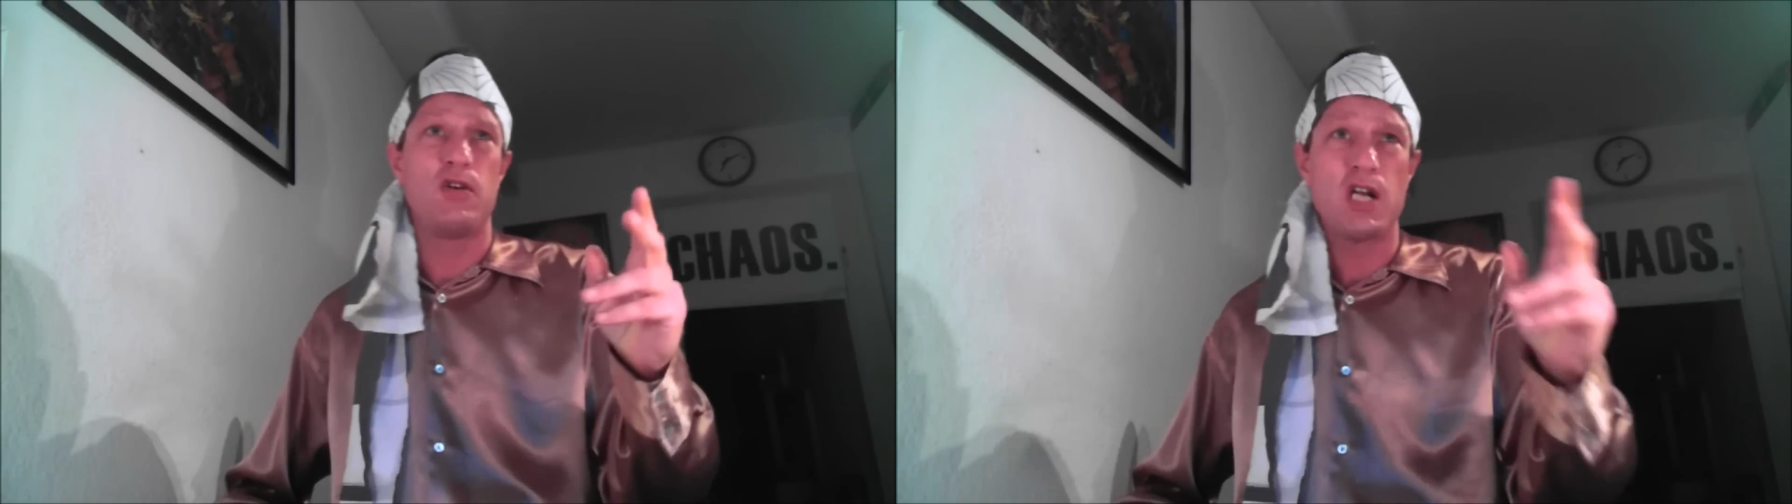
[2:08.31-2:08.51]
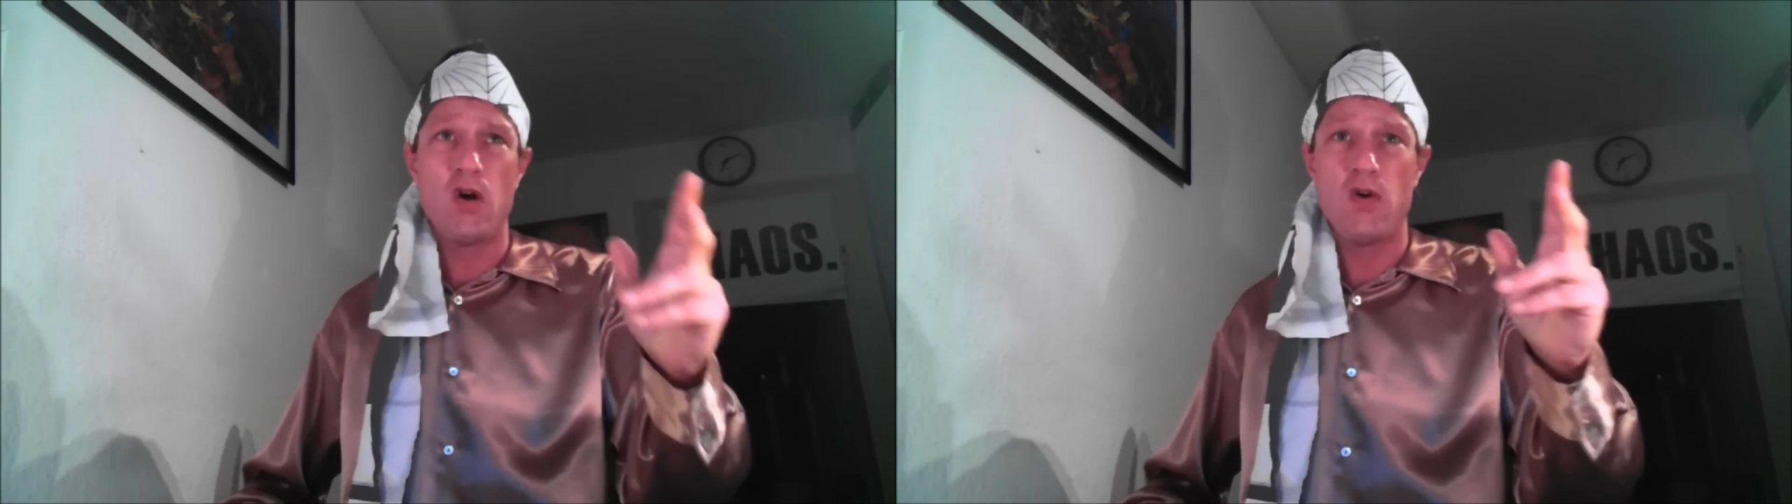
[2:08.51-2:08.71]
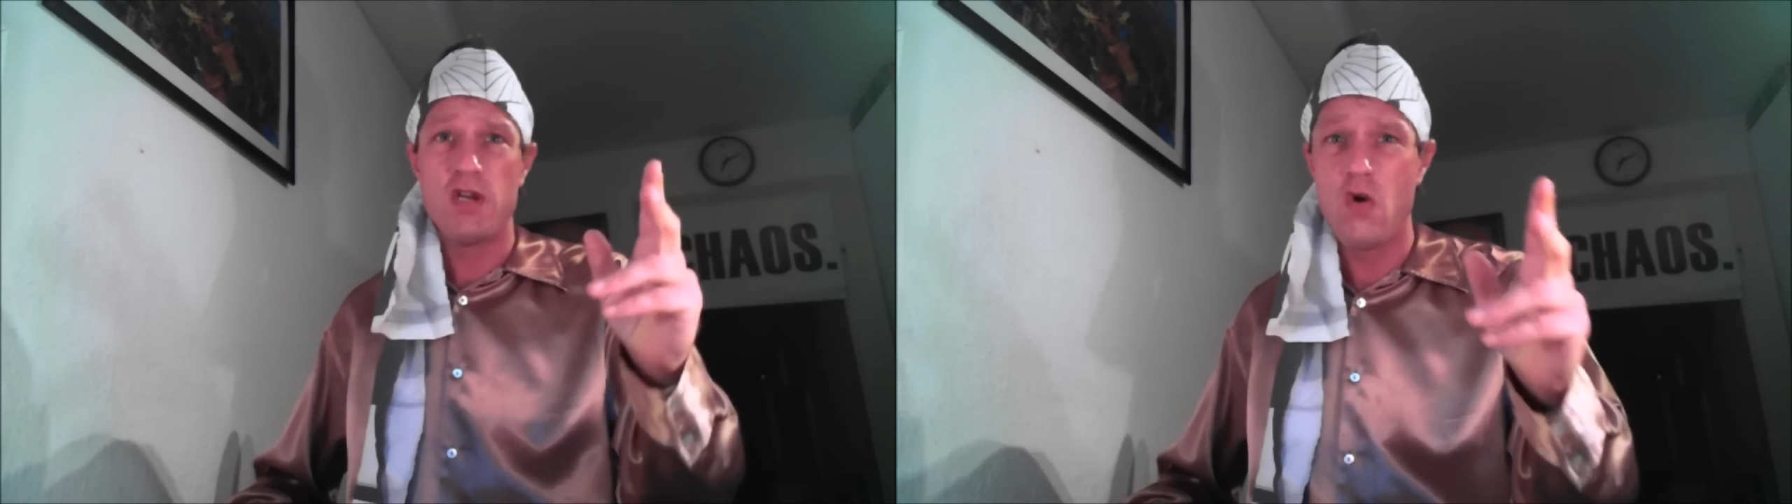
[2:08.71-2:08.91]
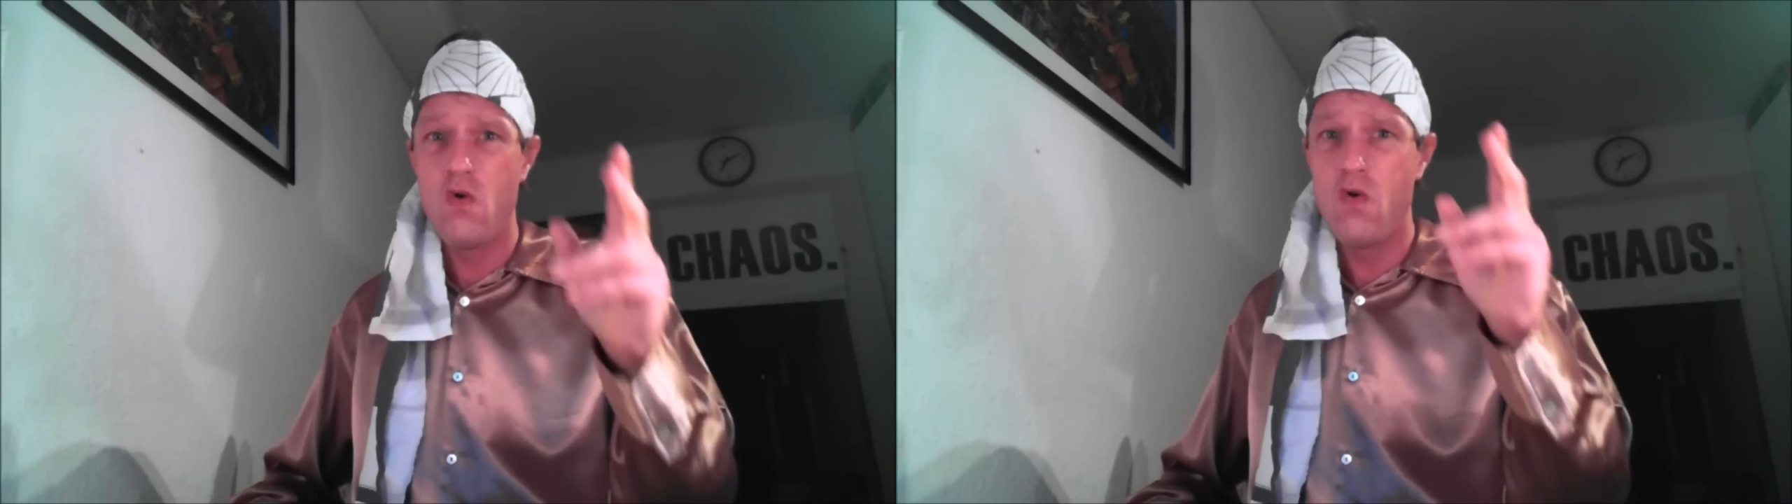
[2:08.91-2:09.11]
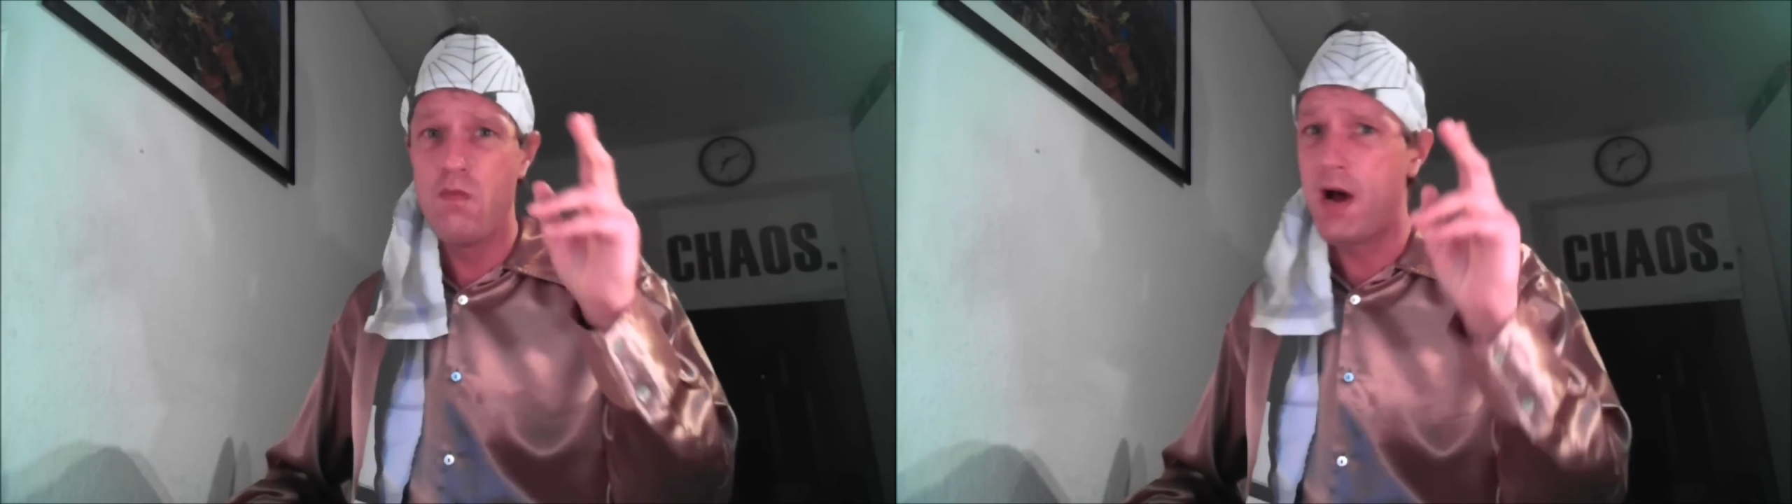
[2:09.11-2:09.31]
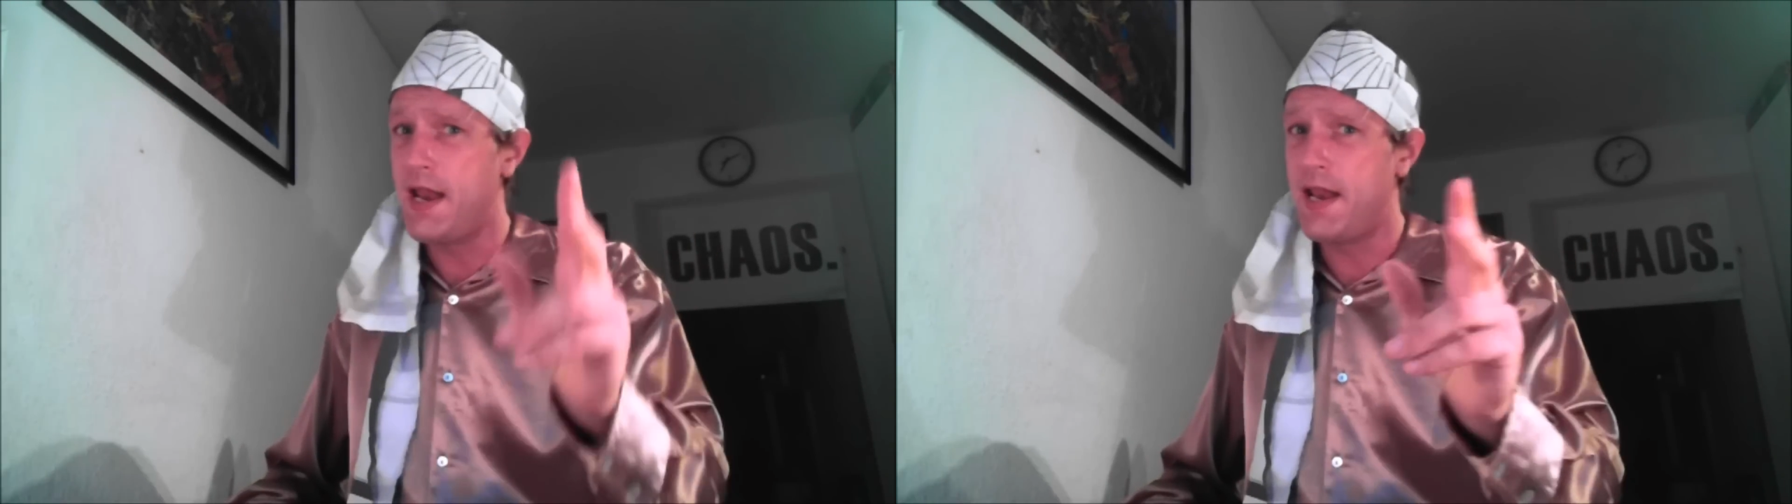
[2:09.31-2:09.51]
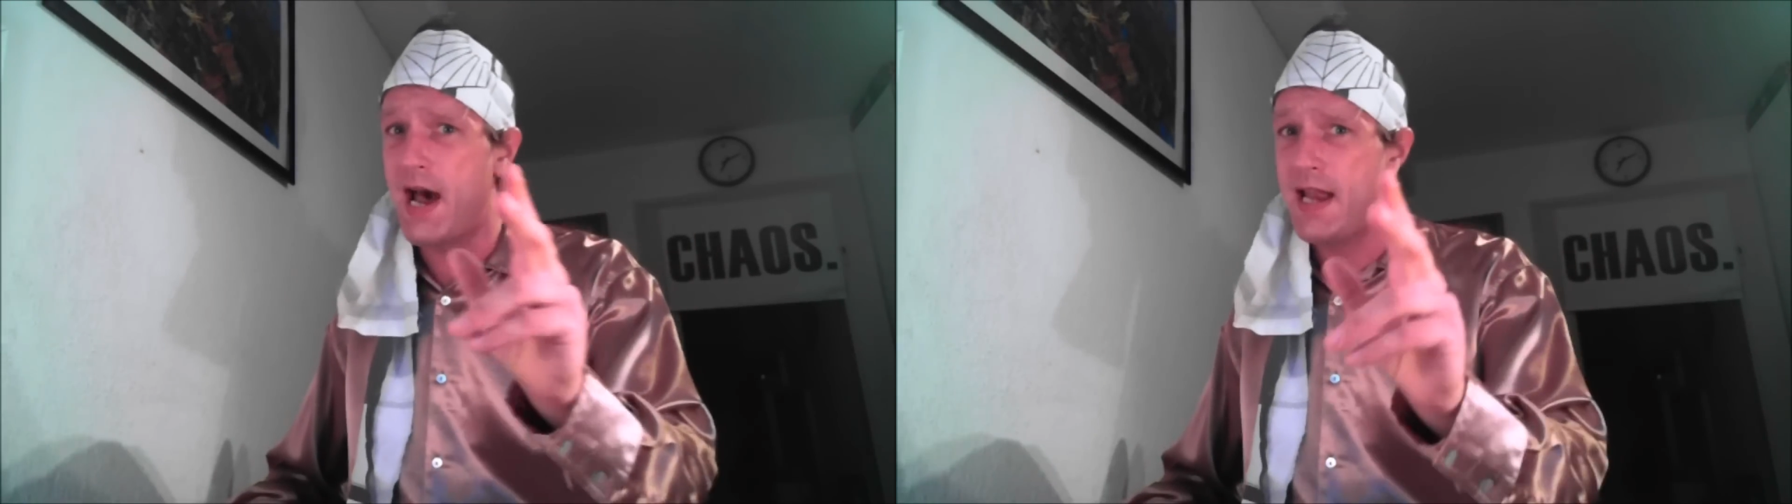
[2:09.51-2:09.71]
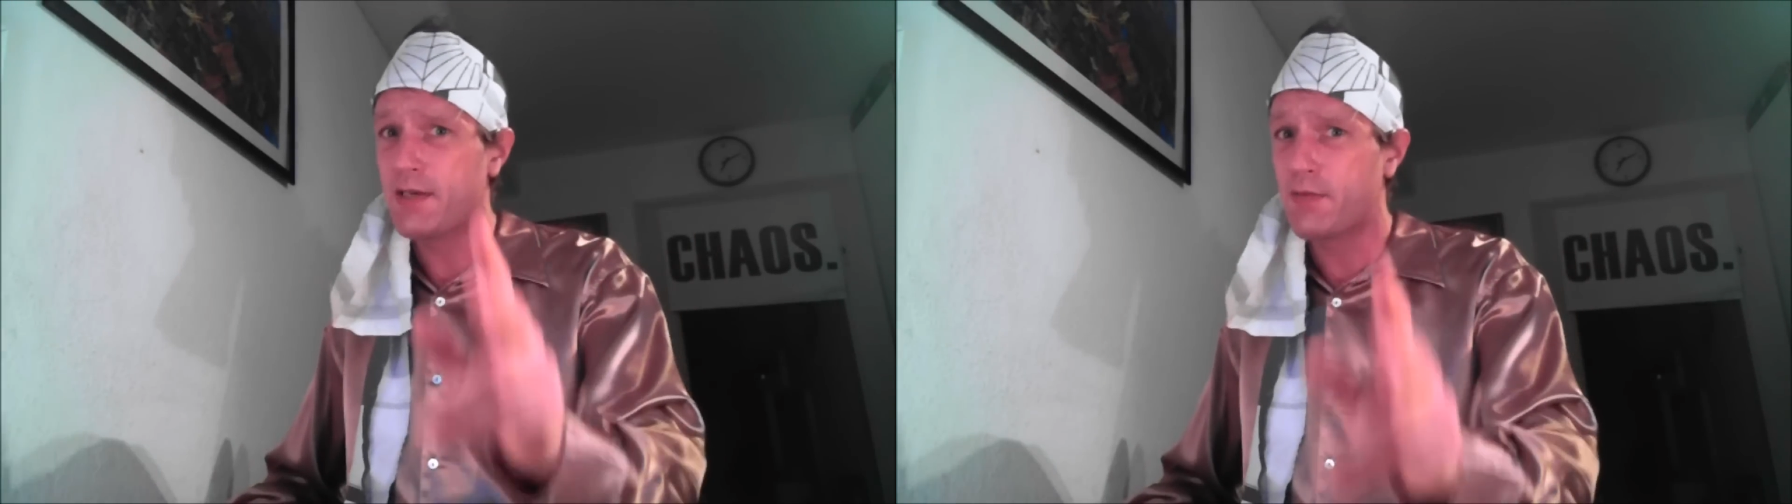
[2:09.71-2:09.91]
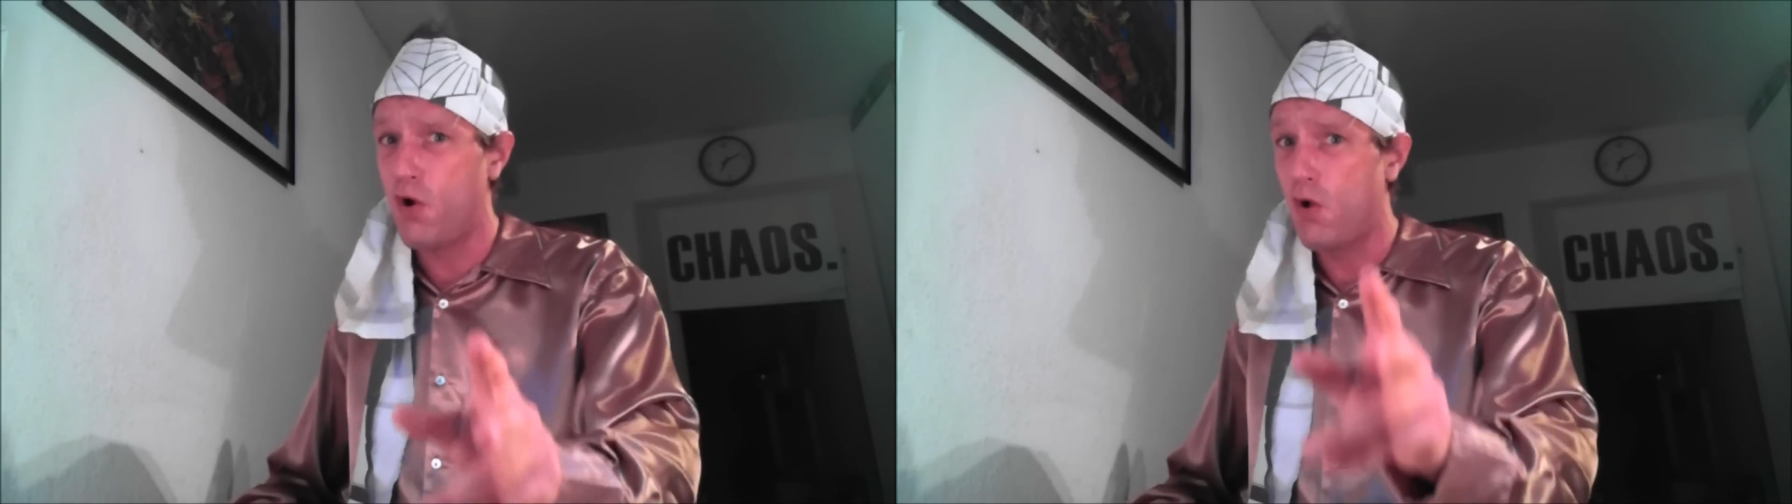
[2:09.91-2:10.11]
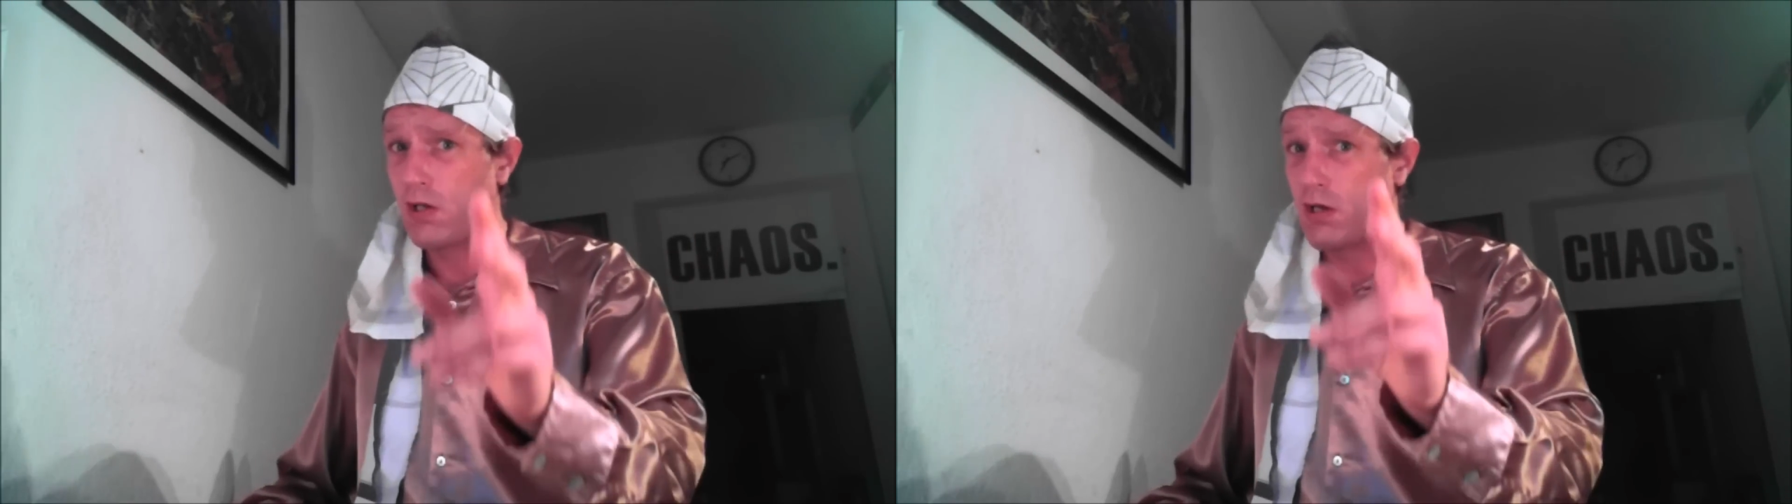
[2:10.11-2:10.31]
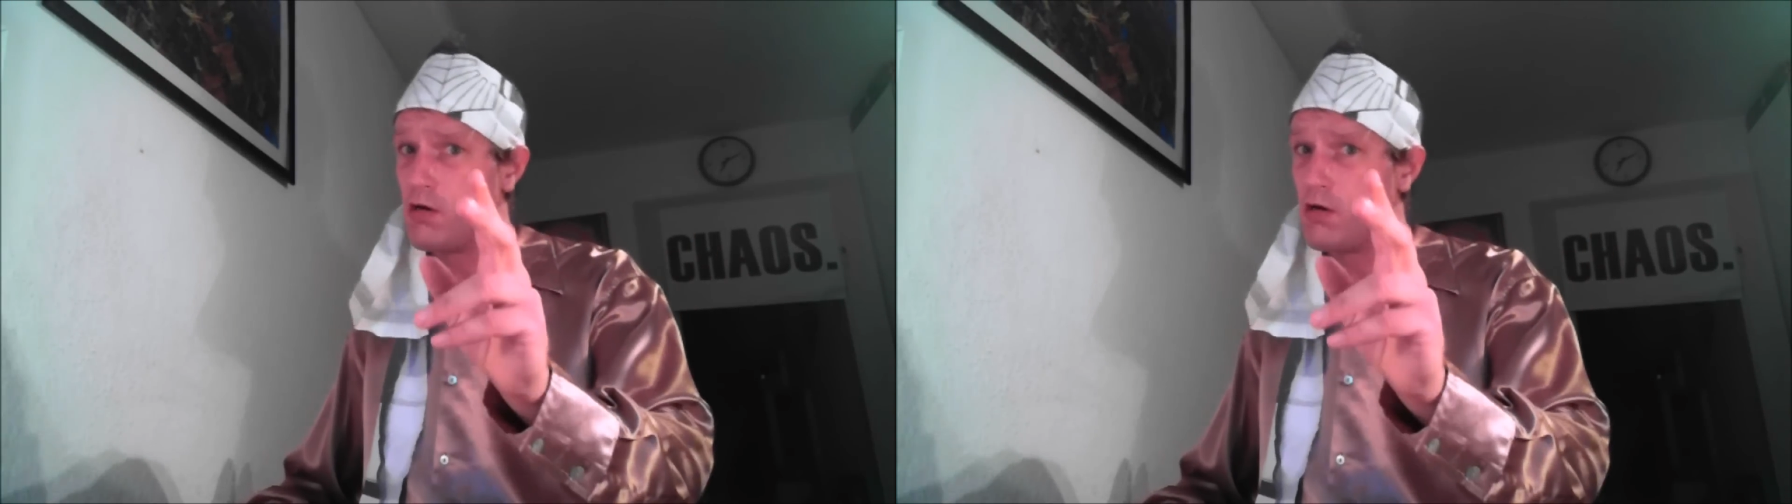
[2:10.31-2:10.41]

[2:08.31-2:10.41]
show you my nice world